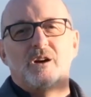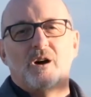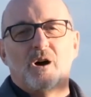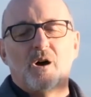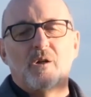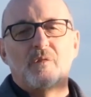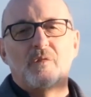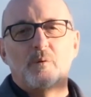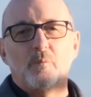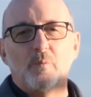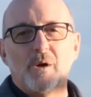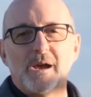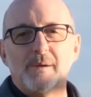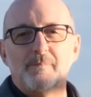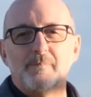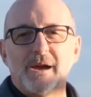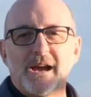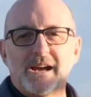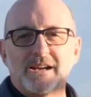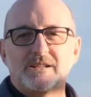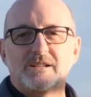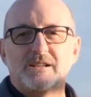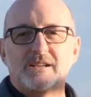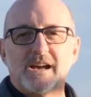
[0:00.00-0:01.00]
on the way
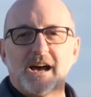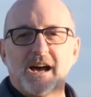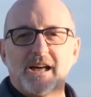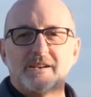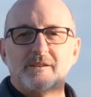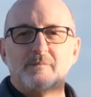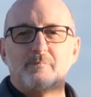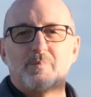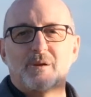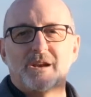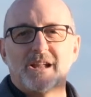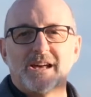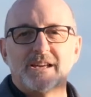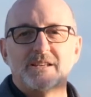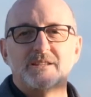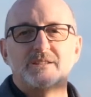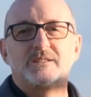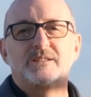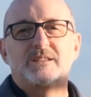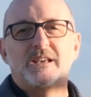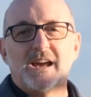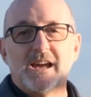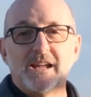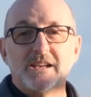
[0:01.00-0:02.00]
back to Garden
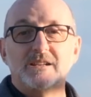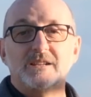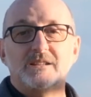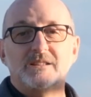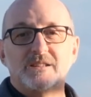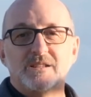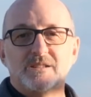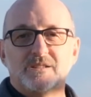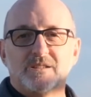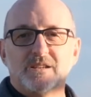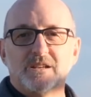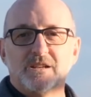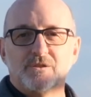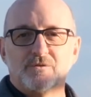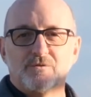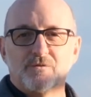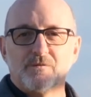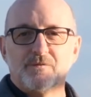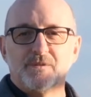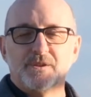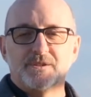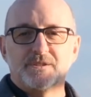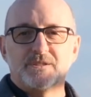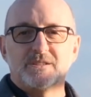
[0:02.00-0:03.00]
Place and in the centre
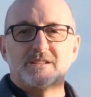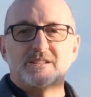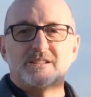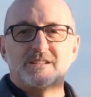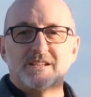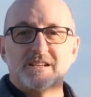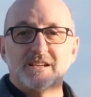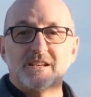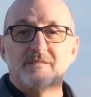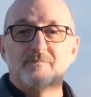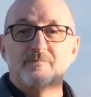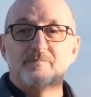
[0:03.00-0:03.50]
of the city.